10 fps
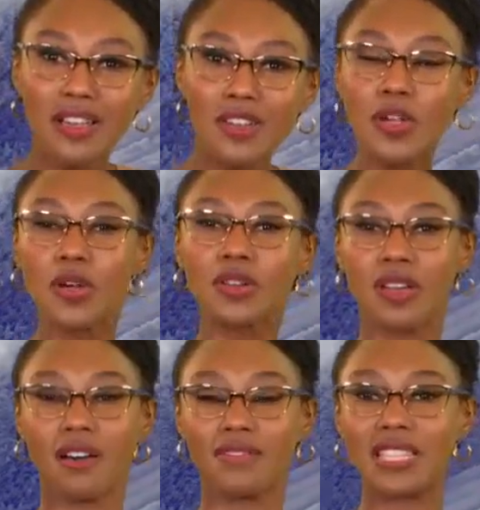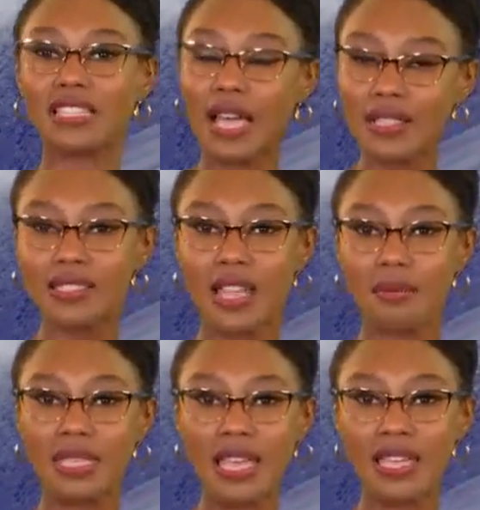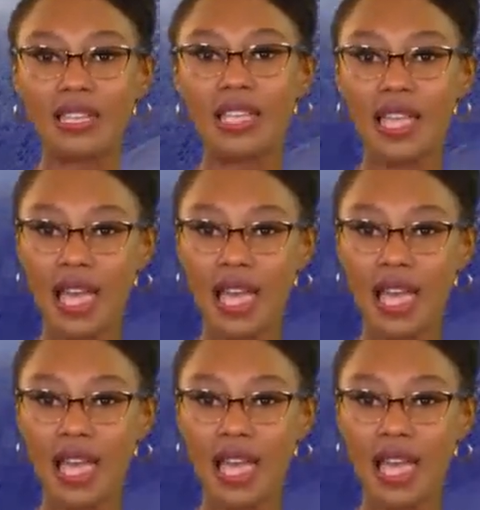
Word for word: unheard of. The last time, again,